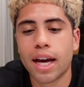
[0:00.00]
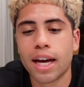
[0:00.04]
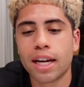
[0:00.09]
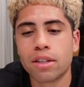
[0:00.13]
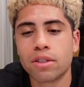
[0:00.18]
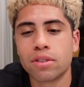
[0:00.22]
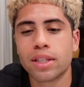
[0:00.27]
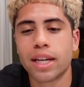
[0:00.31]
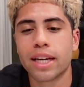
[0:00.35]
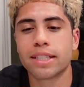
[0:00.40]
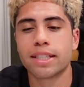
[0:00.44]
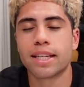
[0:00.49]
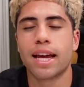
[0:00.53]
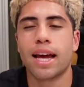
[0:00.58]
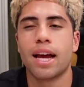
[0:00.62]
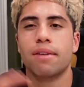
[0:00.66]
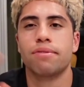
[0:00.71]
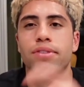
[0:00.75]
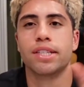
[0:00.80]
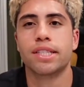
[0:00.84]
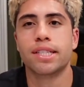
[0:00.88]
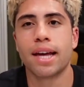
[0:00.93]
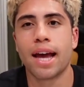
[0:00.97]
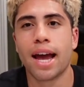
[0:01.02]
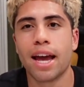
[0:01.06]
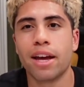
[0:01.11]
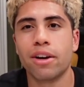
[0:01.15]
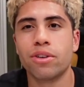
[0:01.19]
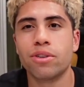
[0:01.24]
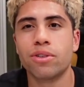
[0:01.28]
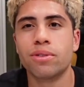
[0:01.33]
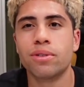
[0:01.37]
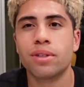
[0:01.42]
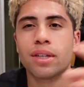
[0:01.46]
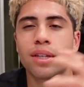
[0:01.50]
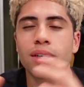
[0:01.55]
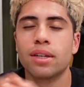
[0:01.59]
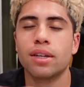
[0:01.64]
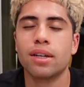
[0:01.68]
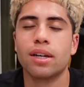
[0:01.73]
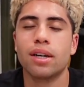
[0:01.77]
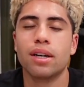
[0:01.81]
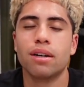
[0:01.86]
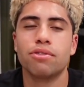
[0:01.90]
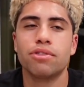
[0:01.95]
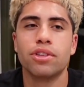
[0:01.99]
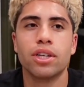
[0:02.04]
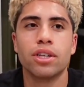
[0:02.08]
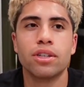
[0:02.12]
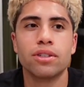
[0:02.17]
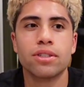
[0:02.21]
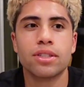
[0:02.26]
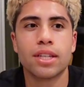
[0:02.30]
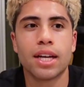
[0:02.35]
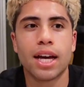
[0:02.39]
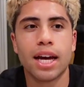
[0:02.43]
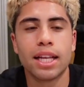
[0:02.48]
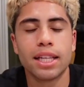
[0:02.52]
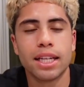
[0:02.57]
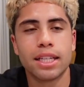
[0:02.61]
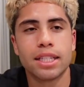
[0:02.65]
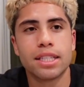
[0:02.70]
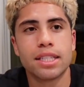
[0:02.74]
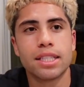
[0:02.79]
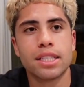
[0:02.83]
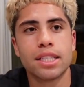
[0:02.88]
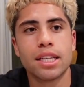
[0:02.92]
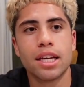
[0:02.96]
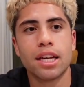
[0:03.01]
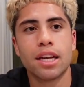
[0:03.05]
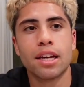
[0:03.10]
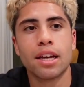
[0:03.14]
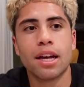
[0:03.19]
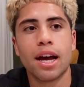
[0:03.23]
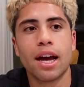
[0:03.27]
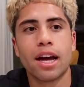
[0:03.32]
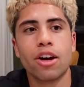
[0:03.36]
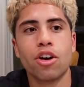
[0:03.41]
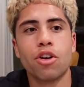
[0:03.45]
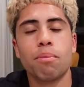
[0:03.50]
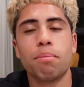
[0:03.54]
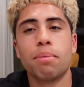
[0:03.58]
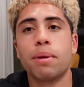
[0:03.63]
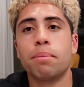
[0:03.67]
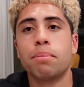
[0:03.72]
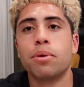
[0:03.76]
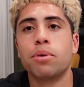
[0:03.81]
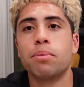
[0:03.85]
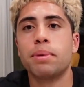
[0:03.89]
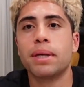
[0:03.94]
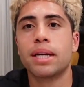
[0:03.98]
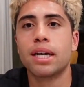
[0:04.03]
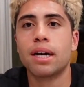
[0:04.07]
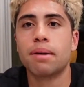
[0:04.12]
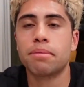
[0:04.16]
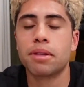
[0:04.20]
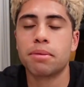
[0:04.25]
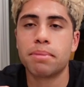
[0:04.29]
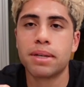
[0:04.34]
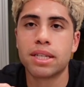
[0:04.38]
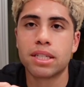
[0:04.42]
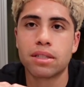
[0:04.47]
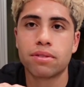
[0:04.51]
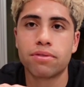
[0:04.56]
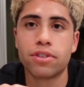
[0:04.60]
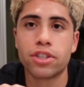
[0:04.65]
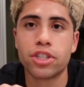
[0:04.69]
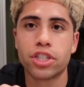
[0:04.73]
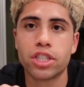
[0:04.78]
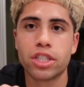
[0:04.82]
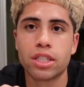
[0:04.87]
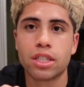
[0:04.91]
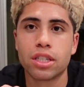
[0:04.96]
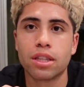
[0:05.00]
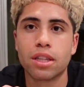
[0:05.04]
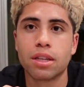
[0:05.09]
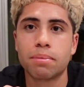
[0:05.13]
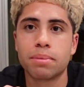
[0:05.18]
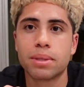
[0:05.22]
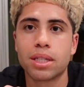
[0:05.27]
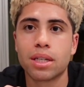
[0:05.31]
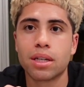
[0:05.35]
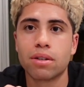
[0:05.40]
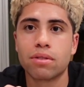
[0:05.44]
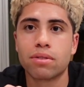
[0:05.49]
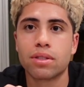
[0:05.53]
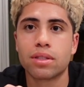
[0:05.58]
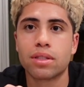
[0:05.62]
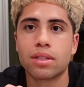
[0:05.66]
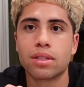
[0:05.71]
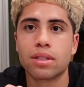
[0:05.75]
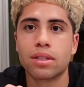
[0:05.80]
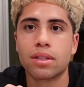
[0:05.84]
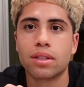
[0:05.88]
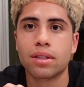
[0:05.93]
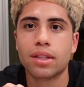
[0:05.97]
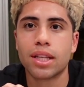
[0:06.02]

I don't like to have the title of those. I like to say I help people become the best versions of themselves.